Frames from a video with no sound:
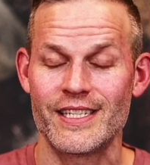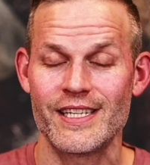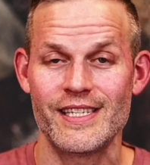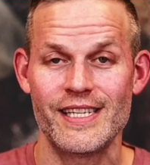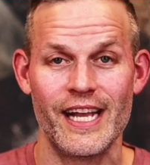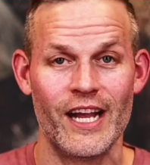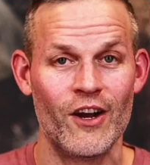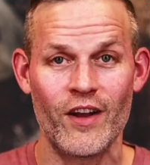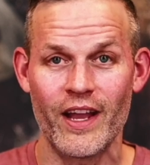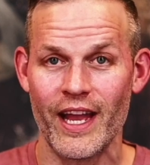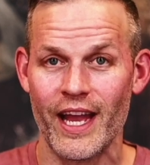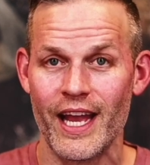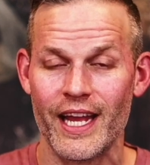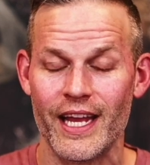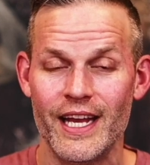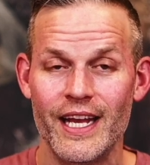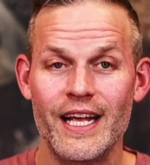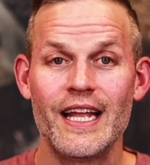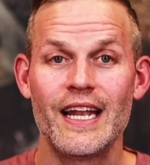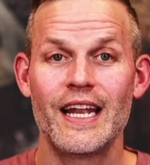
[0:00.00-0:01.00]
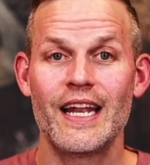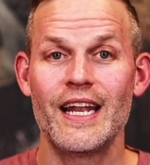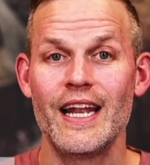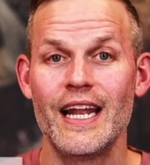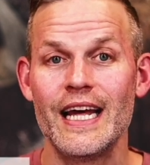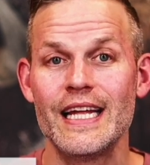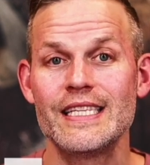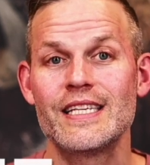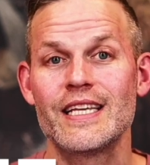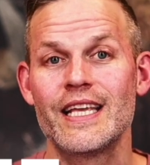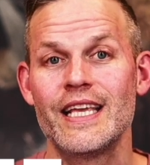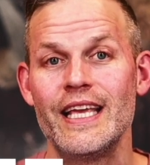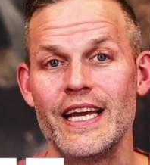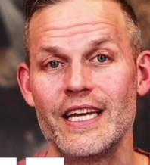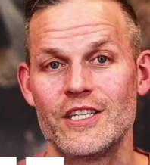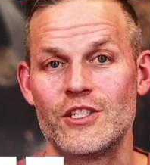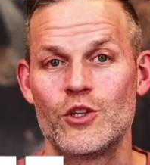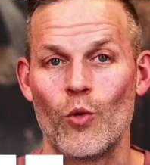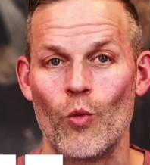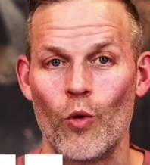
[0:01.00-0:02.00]
can say, okay, let's
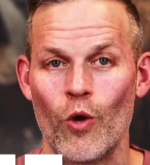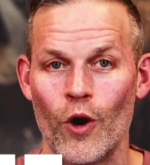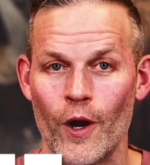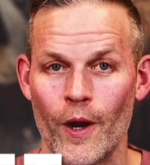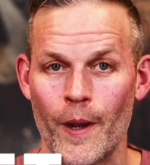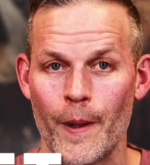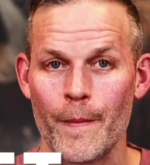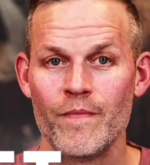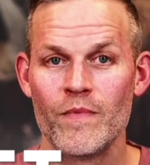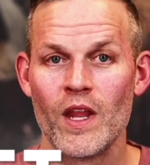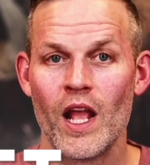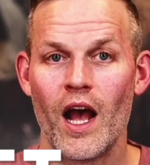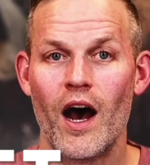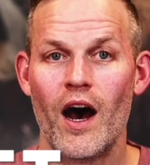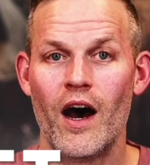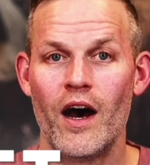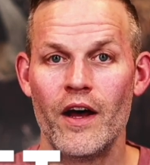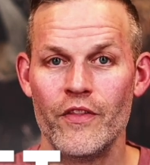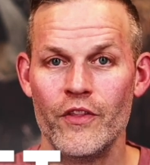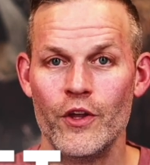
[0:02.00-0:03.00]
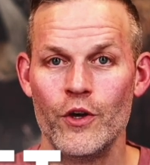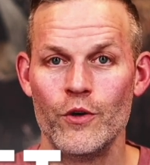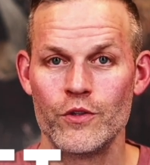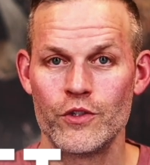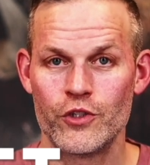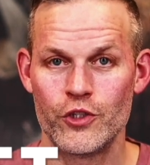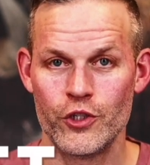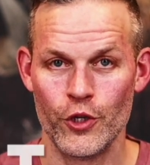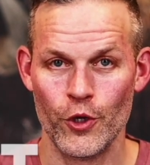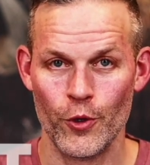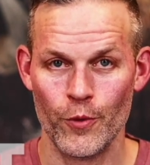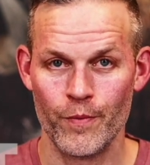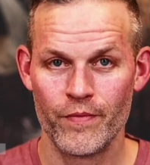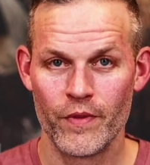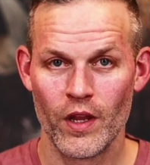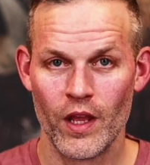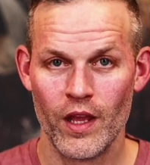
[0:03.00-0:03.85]
get to work on those two.